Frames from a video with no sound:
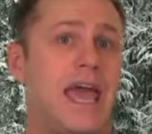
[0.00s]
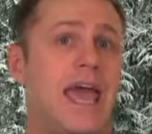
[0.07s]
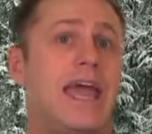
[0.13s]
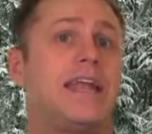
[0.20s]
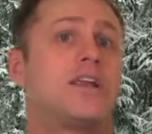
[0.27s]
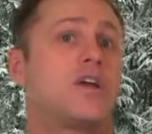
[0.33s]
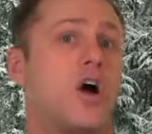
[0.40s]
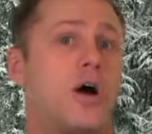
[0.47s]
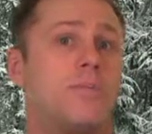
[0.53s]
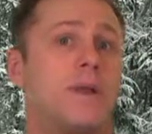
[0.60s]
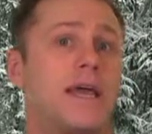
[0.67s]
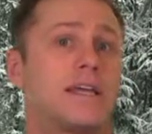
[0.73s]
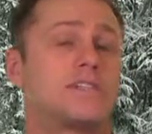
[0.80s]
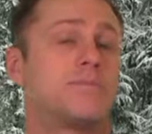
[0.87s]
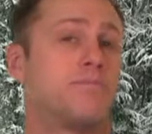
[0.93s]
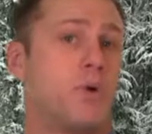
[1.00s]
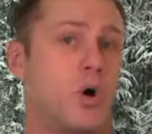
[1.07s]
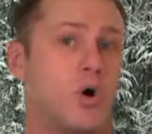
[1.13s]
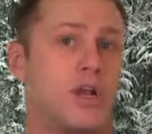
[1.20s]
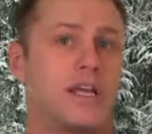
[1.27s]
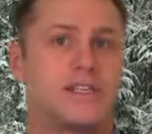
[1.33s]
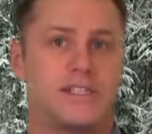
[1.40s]
and Comlex
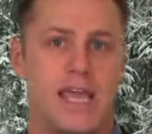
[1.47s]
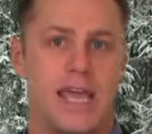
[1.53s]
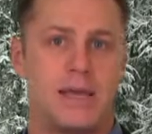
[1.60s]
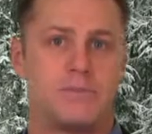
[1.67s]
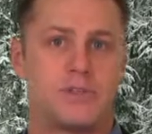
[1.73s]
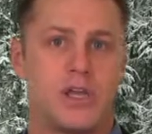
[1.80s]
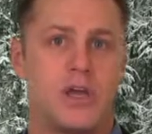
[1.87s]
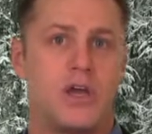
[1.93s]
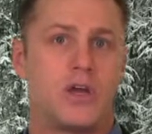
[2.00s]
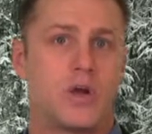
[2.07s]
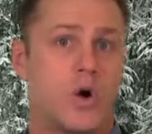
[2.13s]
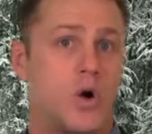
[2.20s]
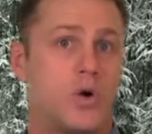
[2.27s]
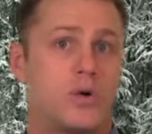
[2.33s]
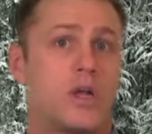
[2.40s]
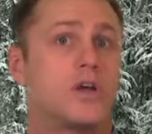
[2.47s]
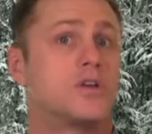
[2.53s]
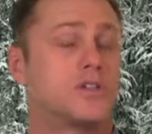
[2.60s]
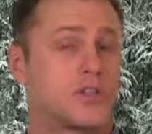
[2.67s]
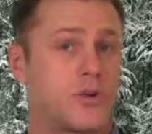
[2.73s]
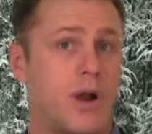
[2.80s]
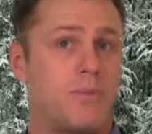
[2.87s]
board exams called
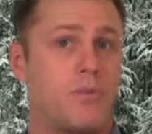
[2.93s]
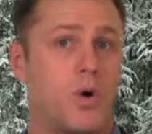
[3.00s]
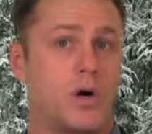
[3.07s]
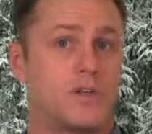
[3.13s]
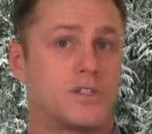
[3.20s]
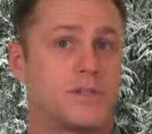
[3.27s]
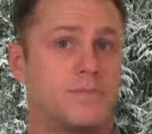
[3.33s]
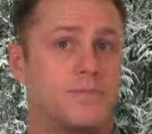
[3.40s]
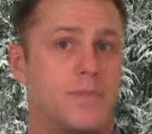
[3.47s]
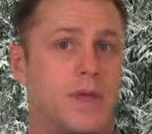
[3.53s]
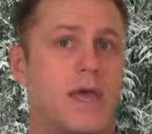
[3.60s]
Scrub Wars.